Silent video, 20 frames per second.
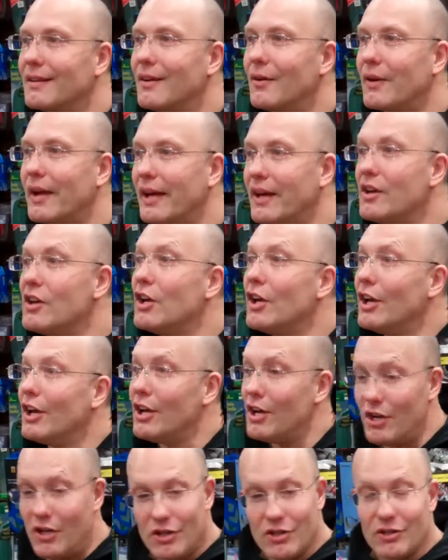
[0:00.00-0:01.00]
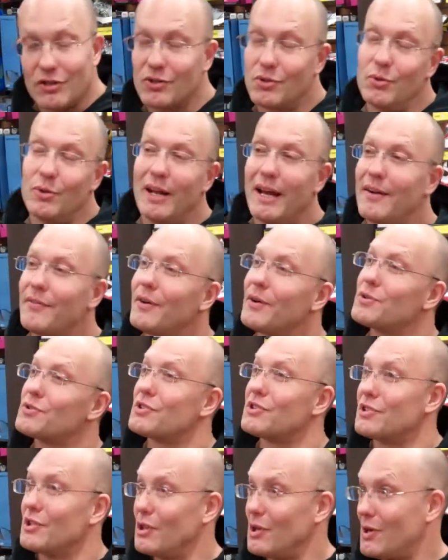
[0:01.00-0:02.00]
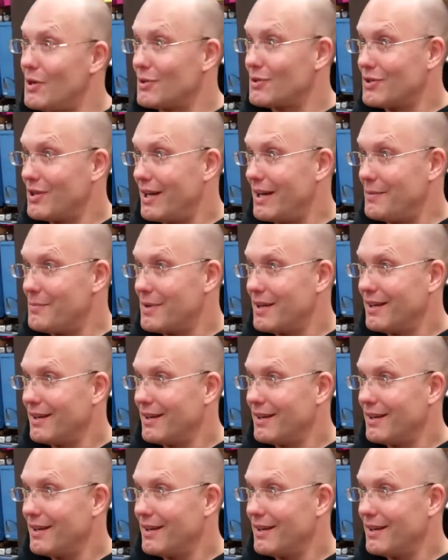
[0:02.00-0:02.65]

Okay. 2.5 hours is a long time.